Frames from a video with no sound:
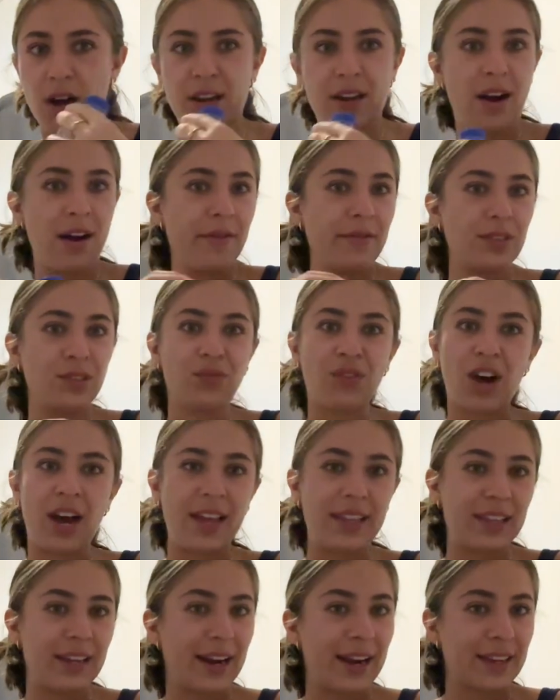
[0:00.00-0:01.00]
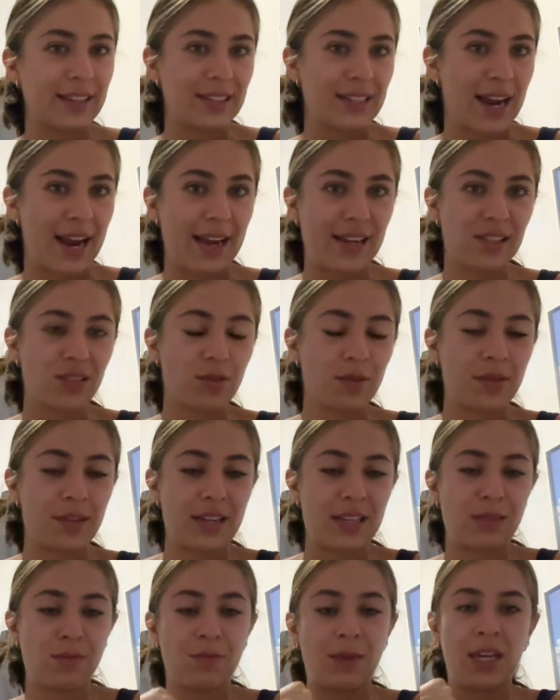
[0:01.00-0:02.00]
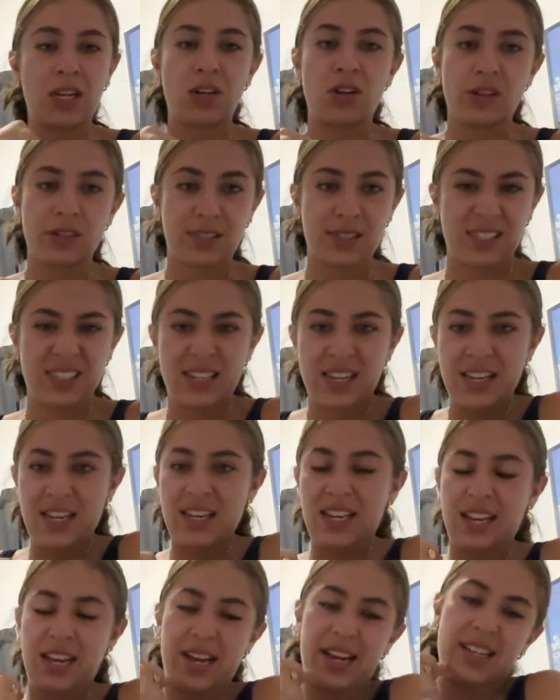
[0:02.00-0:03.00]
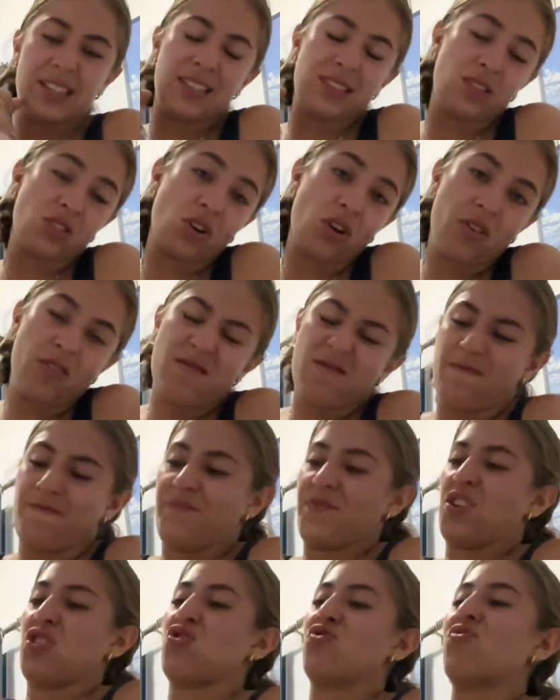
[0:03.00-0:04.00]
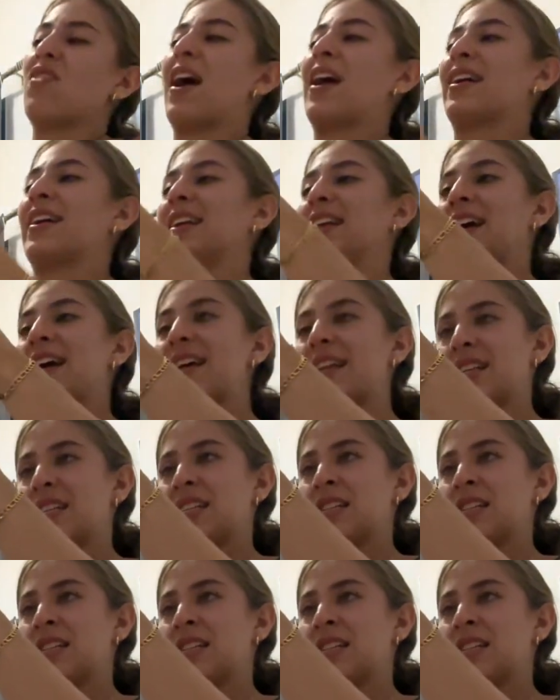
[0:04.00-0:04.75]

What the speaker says: and I was fine the next day. So unless Mykonos has its own crack in it,